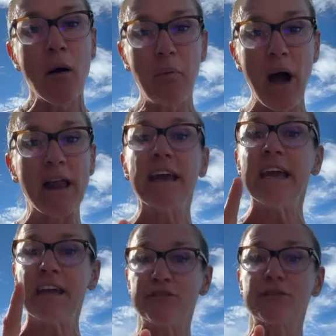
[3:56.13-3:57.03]
But
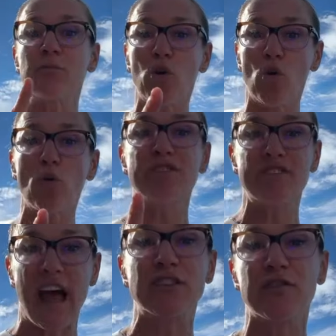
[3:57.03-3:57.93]
here's some cool
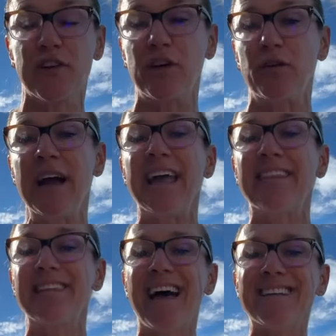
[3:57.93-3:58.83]
stats for you. In
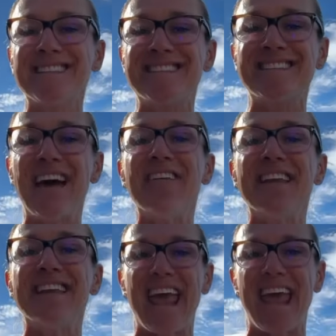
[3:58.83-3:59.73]
the last
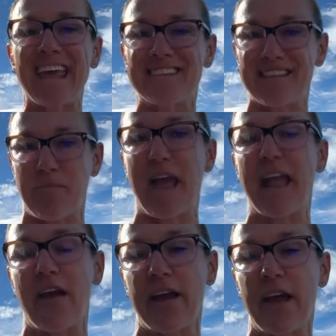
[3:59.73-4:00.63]
seven days in the Bay
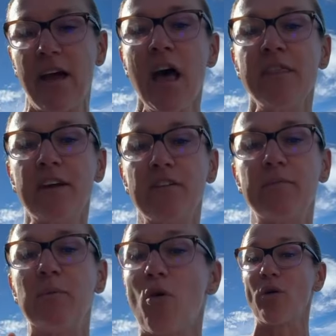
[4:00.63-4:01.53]
Area, there have
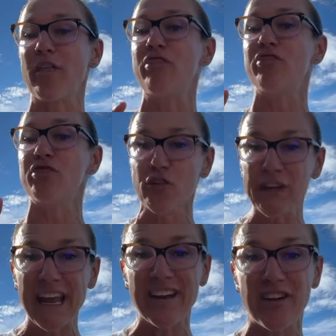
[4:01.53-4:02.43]
been than
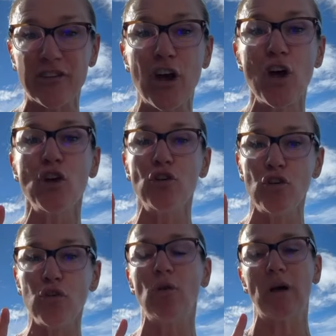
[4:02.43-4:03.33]
3,800
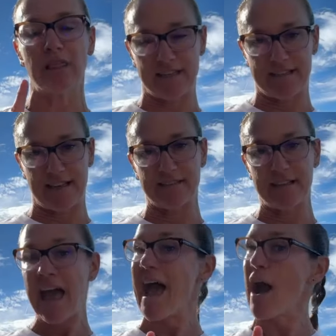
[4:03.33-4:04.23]
new listings.
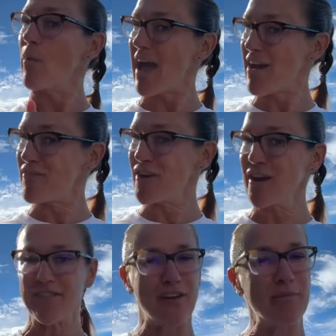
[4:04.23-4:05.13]
However,
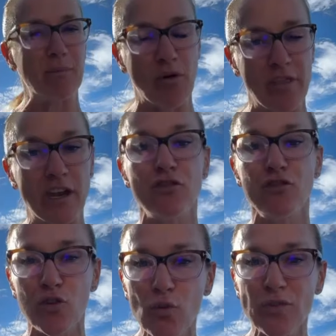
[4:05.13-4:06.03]
there have been more than
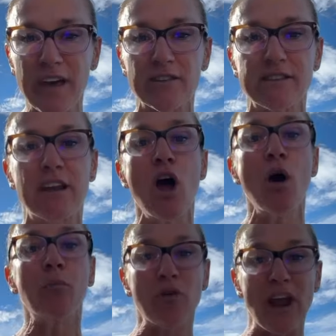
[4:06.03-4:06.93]
2,000
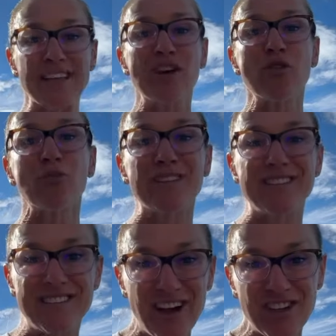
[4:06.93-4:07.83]
price
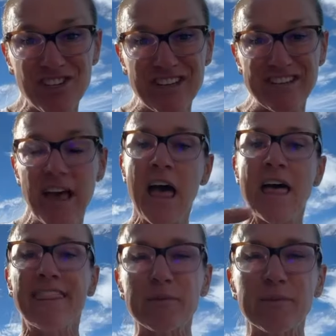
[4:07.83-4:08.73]
reductions.
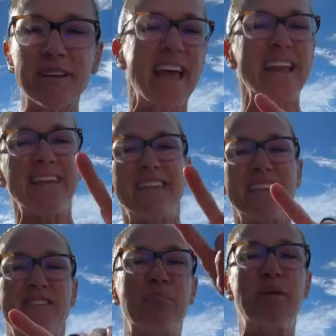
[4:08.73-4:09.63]
That's because anything
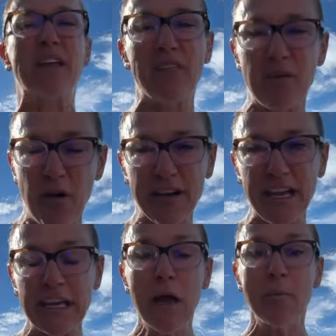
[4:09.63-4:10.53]
that's been on the
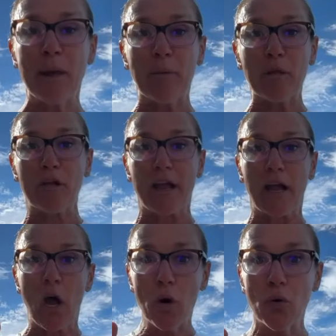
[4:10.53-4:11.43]
market, people are like,
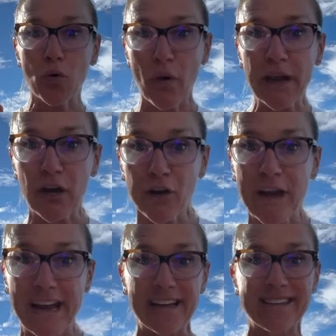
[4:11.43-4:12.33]
oh, quick, hurry,
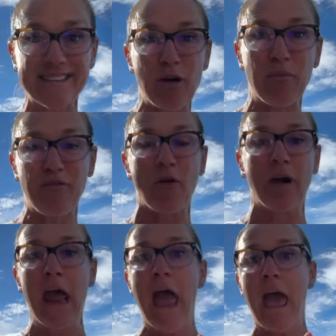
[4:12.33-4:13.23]
I gotta sell before
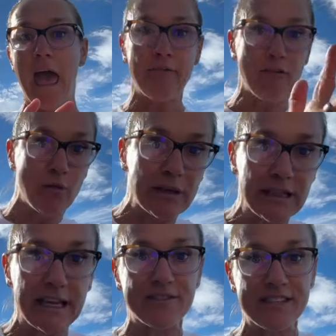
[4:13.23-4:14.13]
everyone
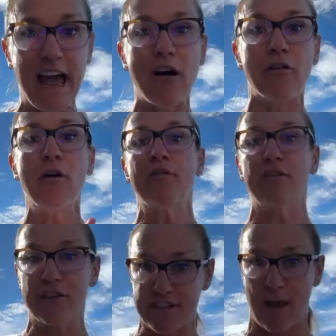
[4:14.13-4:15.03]
leaves town for
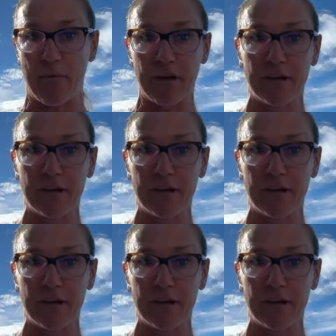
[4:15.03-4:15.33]
the summer.